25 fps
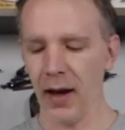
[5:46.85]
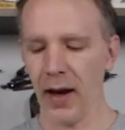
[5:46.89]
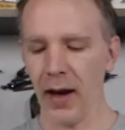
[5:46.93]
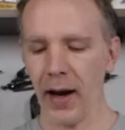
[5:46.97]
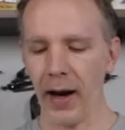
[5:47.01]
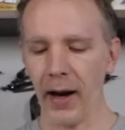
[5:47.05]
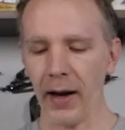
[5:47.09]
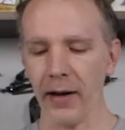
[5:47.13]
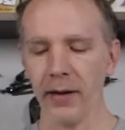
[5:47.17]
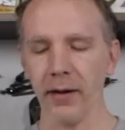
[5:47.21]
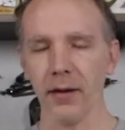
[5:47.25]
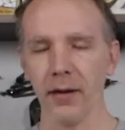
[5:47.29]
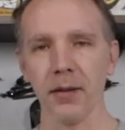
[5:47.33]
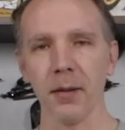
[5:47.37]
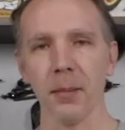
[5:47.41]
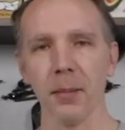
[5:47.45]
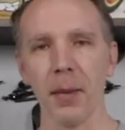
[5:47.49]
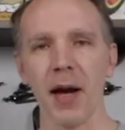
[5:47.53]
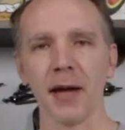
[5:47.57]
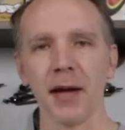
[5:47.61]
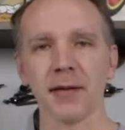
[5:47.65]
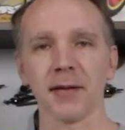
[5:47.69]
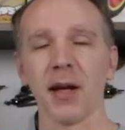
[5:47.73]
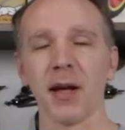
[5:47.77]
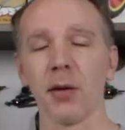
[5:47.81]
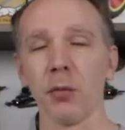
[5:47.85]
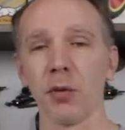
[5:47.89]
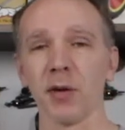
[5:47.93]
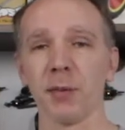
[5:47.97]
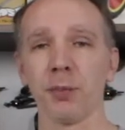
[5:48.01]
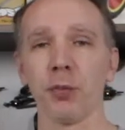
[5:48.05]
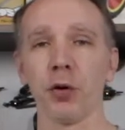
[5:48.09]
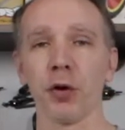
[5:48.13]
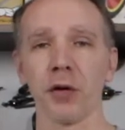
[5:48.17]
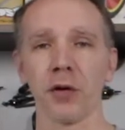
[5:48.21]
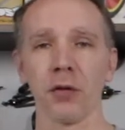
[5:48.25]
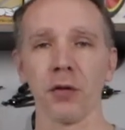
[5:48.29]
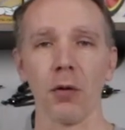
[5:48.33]
And the masking was
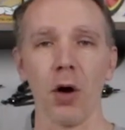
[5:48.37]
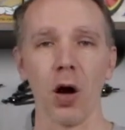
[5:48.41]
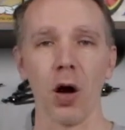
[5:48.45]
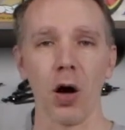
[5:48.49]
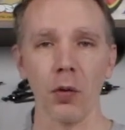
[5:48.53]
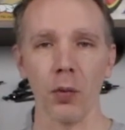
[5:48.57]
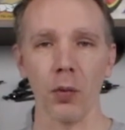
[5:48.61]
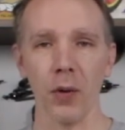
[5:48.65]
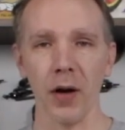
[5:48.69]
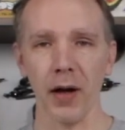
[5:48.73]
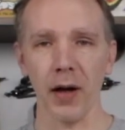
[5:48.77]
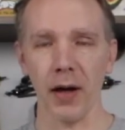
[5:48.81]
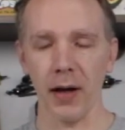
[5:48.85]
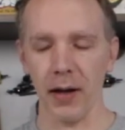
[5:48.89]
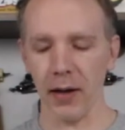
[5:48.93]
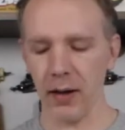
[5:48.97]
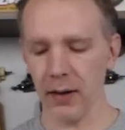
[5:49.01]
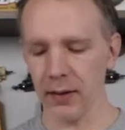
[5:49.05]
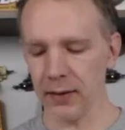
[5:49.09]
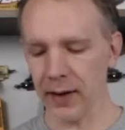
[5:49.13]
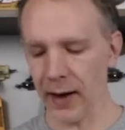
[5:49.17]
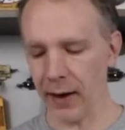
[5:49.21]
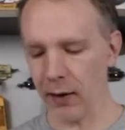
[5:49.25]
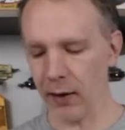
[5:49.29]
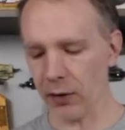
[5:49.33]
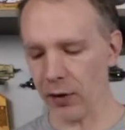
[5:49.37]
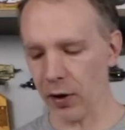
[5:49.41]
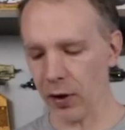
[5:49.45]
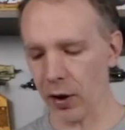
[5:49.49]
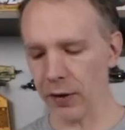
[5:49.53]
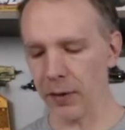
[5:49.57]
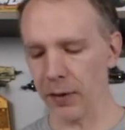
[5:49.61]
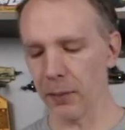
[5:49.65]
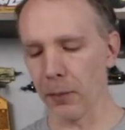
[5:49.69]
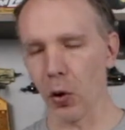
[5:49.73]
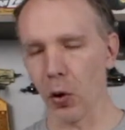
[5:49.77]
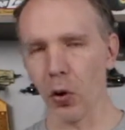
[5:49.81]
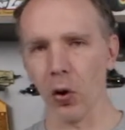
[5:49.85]
put the wrong way down on
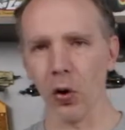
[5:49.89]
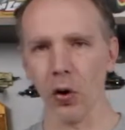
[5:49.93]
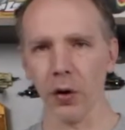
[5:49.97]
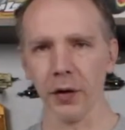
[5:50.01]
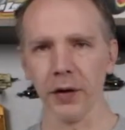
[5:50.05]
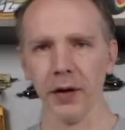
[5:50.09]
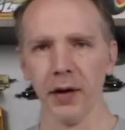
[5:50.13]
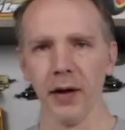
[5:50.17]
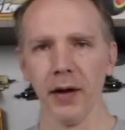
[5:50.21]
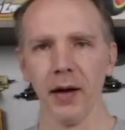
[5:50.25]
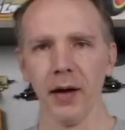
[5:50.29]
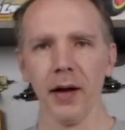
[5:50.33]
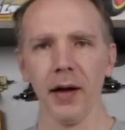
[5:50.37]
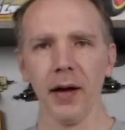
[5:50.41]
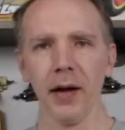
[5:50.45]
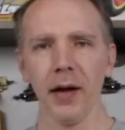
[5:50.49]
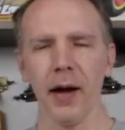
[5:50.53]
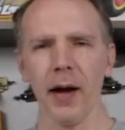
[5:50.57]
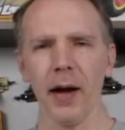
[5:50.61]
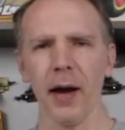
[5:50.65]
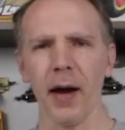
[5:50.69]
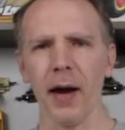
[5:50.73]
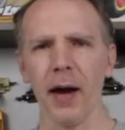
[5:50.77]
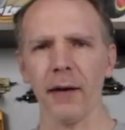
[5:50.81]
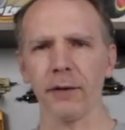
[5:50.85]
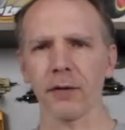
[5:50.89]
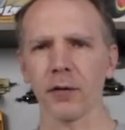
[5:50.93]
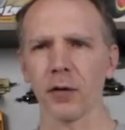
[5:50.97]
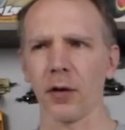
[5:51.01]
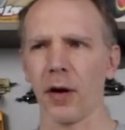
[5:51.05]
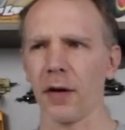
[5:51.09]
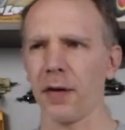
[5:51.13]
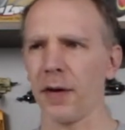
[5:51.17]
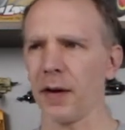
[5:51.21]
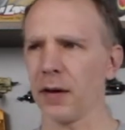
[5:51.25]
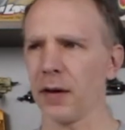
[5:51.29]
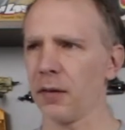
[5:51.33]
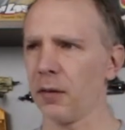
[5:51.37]
the mold after
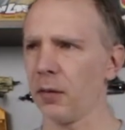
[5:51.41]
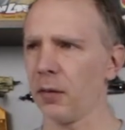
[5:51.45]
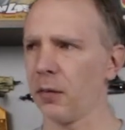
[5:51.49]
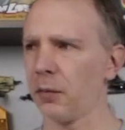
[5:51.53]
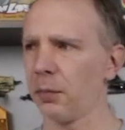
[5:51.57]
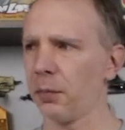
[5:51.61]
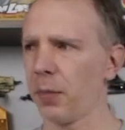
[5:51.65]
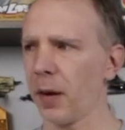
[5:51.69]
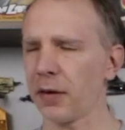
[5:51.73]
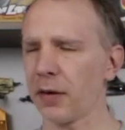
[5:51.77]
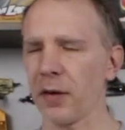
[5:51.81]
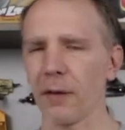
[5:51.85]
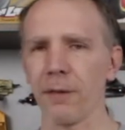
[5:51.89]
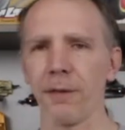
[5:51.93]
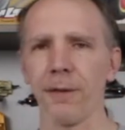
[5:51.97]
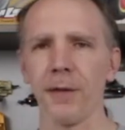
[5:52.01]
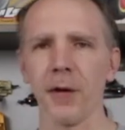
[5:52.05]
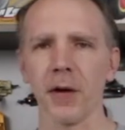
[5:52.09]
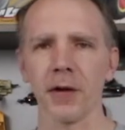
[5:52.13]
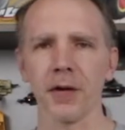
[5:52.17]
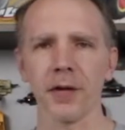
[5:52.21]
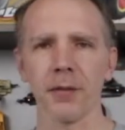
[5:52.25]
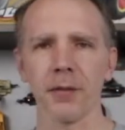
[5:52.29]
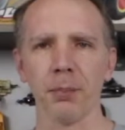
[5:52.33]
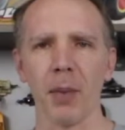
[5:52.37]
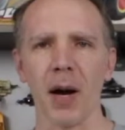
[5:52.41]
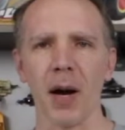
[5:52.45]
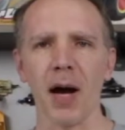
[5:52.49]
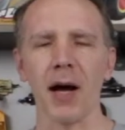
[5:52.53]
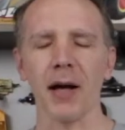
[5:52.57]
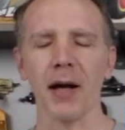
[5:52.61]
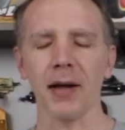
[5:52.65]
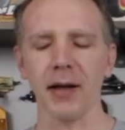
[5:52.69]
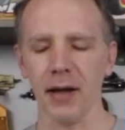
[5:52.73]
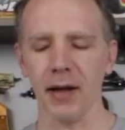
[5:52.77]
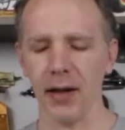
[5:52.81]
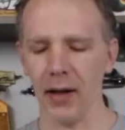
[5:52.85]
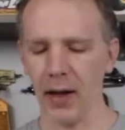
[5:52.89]
I think about the 5th
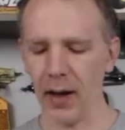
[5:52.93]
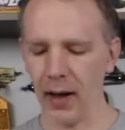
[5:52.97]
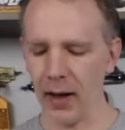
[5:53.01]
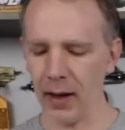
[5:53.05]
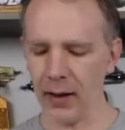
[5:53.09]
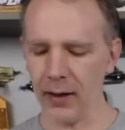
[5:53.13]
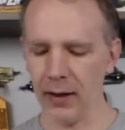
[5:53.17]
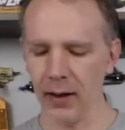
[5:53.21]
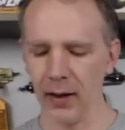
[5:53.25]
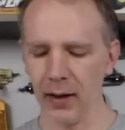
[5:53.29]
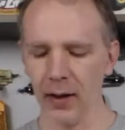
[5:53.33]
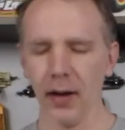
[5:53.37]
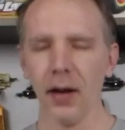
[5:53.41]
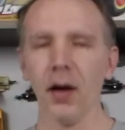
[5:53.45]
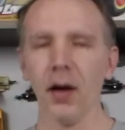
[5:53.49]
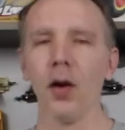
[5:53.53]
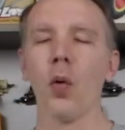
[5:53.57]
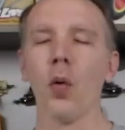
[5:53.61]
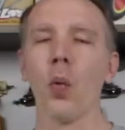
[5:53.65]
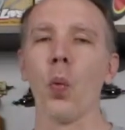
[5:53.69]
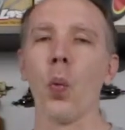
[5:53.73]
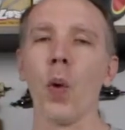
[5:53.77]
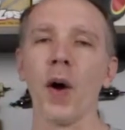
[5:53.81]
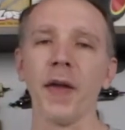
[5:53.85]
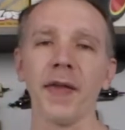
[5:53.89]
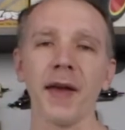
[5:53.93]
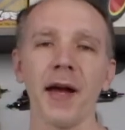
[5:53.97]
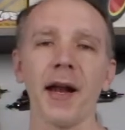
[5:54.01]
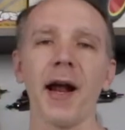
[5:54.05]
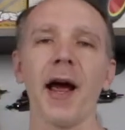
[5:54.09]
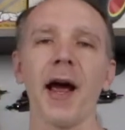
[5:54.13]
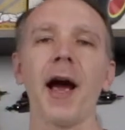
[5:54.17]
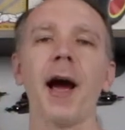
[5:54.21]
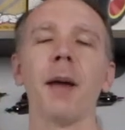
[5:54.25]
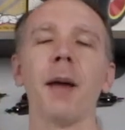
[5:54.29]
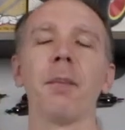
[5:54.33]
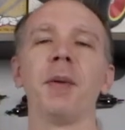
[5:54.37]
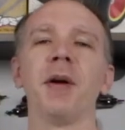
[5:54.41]
body, and when that
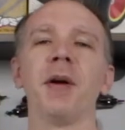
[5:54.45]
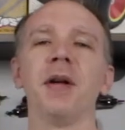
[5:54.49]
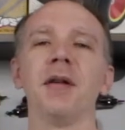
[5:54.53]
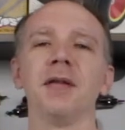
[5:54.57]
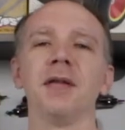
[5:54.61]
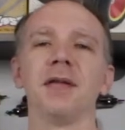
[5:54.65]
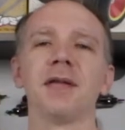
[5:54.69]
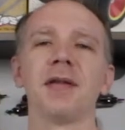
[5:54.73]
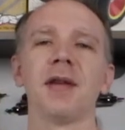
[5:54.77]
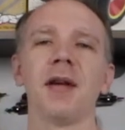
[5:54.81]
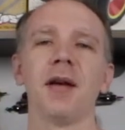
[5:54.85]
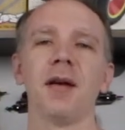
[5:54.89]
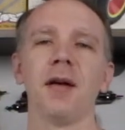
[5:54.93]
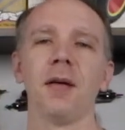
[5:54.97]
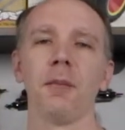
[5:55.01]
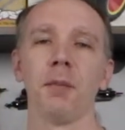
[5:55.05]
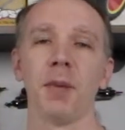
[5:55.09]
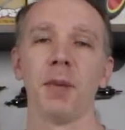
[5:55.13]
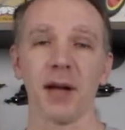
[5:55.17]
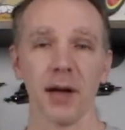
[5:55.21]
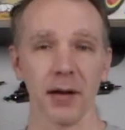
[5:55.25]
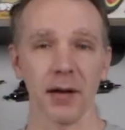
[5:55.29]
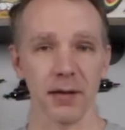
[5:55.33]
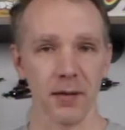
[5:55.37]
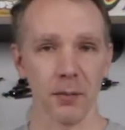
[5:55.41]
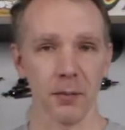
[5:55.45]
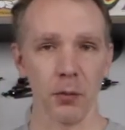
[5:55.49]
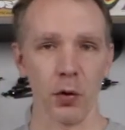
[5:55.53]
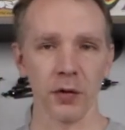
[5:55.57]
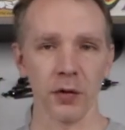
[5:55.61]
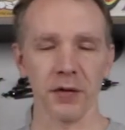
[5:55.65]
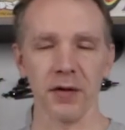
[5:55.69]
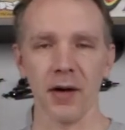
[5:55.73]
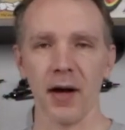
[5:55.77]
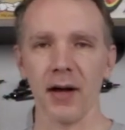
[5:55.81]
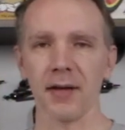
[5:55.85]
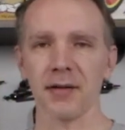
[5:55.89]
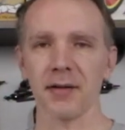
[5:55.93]
happens, because the
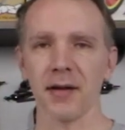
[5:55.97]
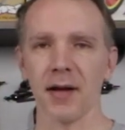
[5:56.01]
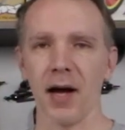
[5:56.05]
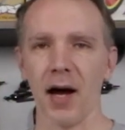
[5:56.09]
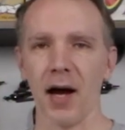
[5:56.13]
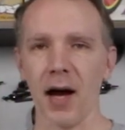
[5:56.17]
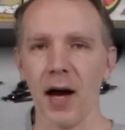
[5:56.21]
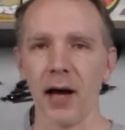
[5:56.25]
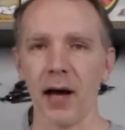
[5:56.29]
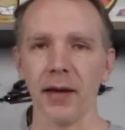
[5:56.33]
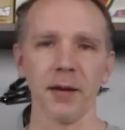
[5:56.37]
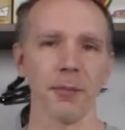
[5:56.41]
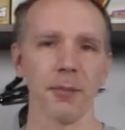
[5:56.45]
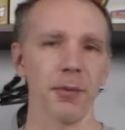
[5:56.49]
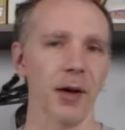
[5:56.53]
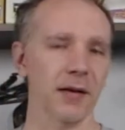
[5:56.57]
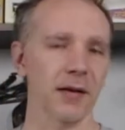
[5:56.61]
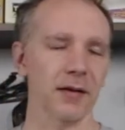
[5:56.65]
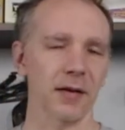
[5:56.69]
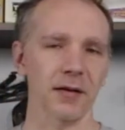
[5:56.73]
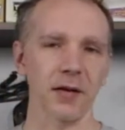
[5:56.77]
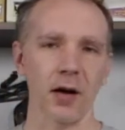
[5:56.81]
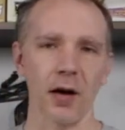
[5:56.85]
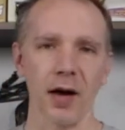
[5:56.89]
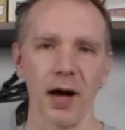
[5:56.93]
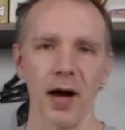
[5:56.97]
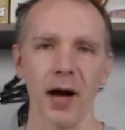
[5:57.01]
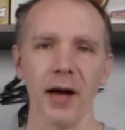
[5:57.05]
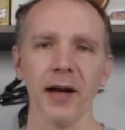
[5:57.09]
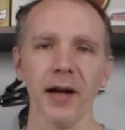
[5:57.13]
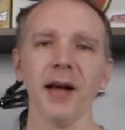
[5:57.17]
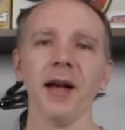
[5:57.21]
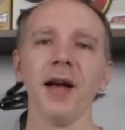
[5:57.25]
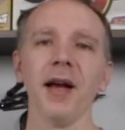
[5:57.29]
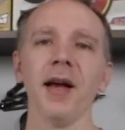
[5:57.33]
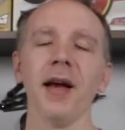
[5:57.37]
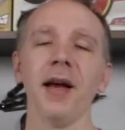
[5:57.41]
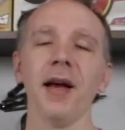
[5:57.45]
mold's nice and hot and the plastic's all
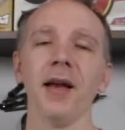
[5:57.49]
hot,